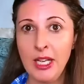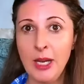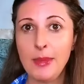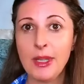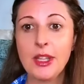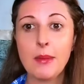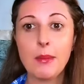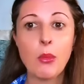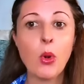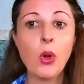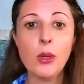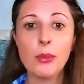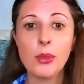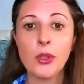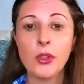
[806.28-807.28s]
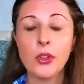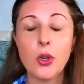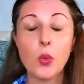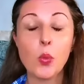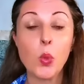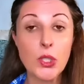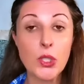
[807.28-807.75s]
but that Morrible
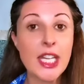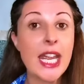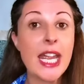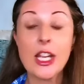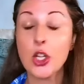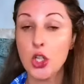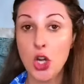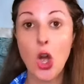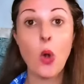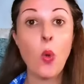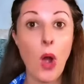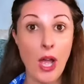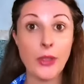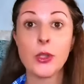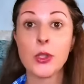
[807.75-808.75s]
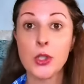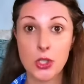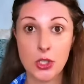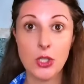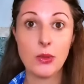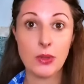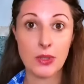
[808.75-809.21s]
will take no other
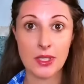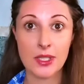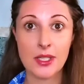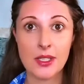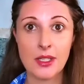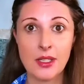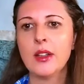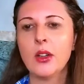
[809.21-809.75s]
students.